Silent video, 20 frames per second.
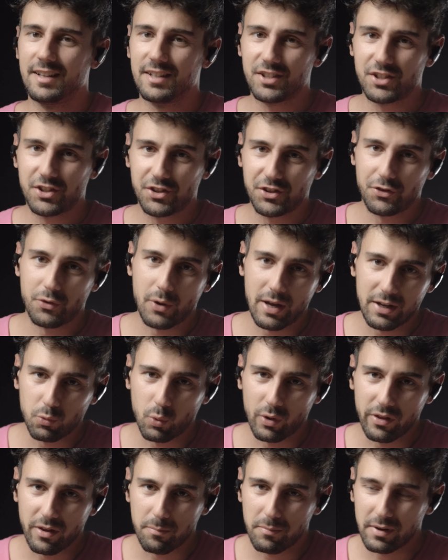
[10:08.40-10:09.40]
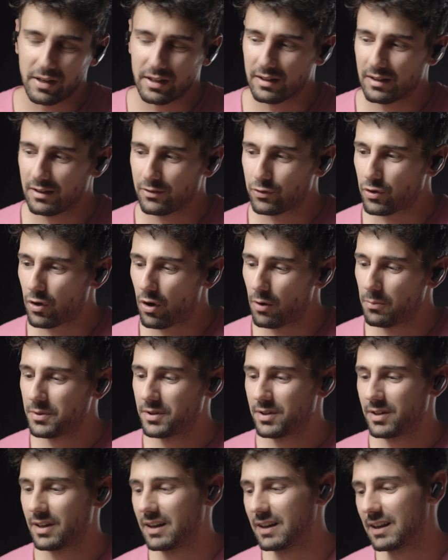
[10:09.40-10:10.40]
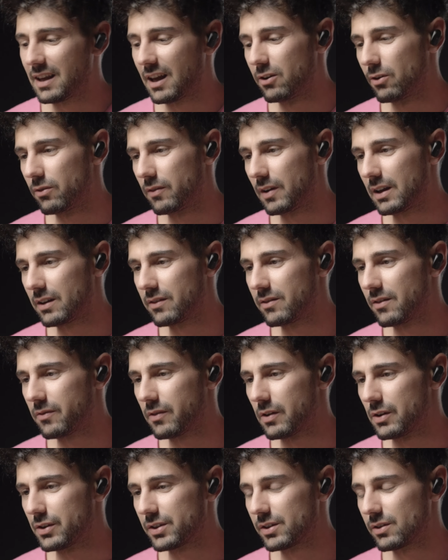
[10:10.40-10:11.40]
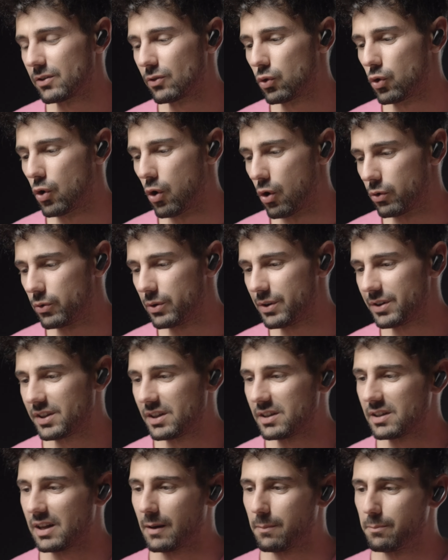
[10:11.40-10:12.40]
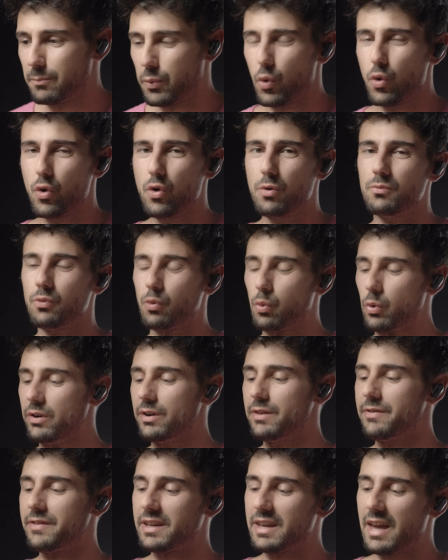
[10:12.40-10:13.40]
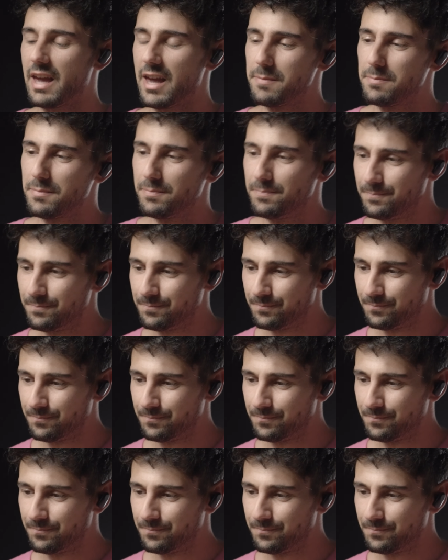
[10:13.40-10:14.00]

straight when the beat drops, and kind of like the first chorus is like, boom, we're in the game.